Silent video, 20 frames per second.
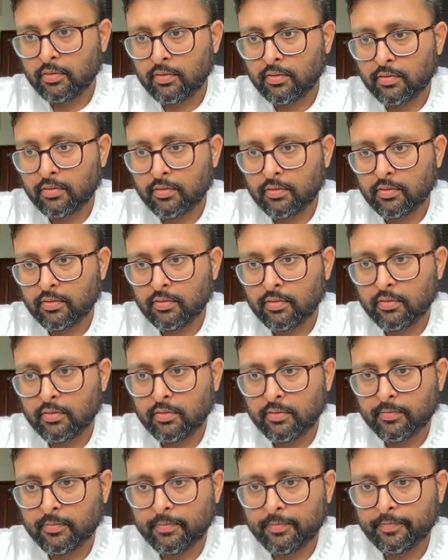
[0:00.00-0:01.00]

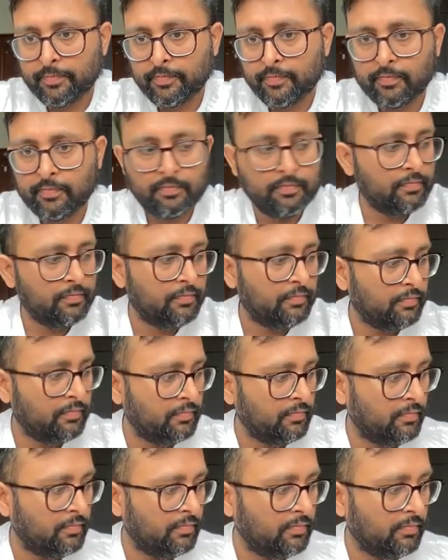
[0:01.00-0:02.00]

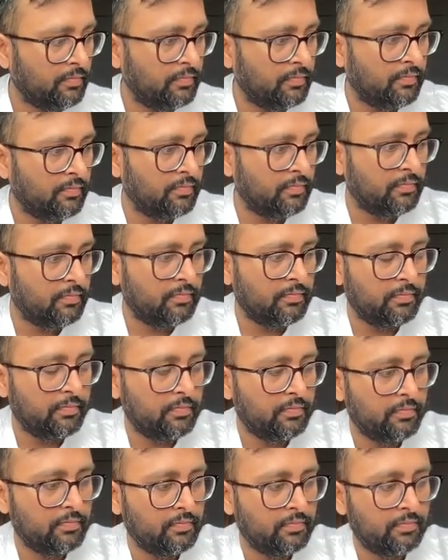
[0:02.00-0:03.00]

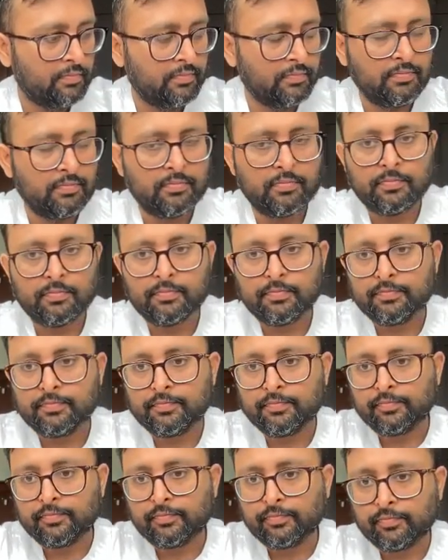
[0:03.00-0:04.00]

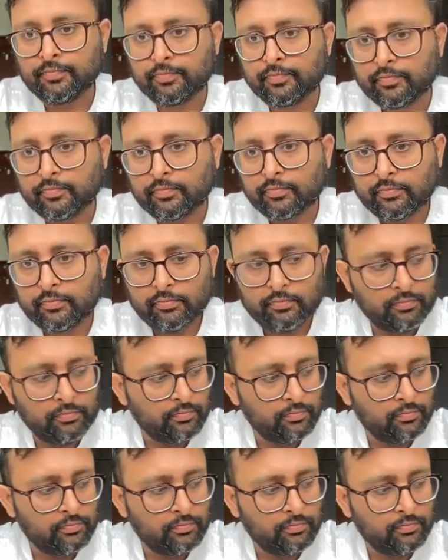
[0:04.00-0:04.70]
Nothing is said.